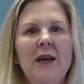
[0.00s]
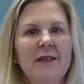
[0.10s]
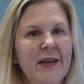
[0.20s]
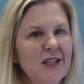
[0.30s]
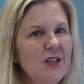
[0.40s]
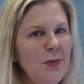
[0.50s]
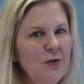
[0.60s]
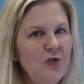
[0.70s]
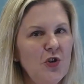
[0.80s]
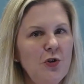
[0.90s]
like it's
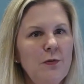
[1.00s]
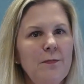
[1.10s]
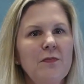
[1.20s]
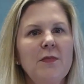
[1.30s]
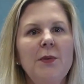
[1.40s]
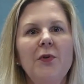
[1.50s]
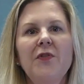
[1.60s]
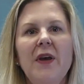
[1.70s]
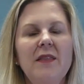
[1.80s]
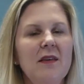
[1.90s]
supposed to, people
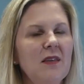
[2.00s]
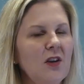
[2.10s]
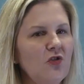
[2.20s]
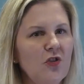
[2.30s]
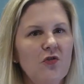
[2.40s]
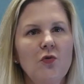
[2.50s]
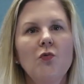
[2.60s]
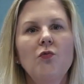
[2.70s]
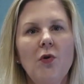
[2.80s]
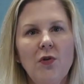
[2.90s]
say that things just
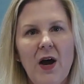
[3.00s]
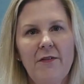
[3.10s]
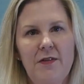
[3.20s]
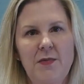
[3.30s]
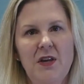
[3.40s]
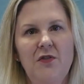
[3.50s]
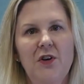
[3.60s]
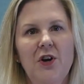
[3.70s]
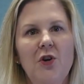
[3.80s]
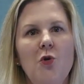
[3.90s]
roll off them
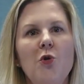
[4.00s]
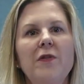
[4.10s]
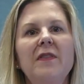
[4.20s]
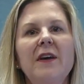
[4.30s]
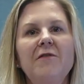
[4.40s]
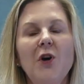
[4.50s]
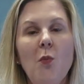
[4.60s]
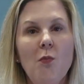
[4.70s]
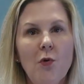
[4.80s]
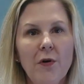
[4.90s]
easier or that they
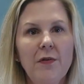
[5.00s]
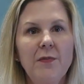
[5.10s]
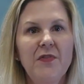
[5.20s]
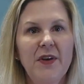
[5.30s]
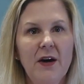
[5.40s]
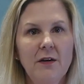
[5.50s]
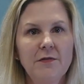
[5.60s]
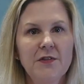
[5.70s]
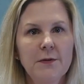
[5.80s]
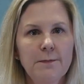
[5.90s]
feel more
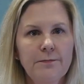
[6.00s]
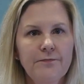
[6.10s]
themselves.